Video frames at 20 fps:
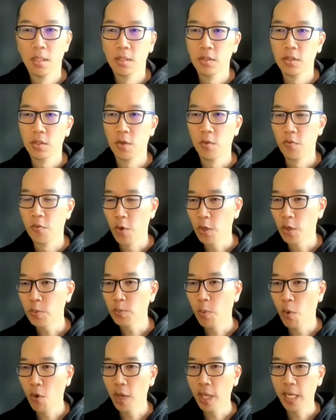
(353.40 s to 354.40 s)
So
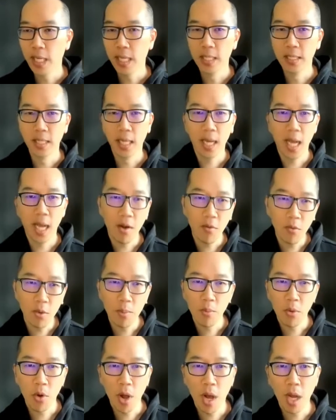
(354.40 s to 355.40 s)
first point is that
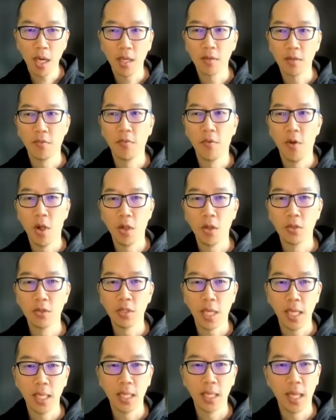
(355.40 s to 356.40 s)
every product
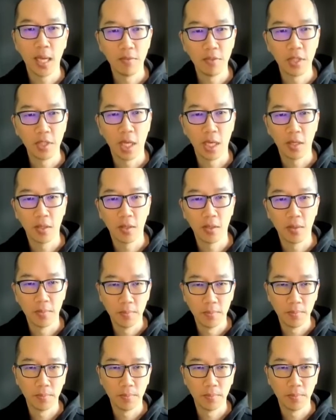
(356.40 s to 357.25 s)
follows a life cycle.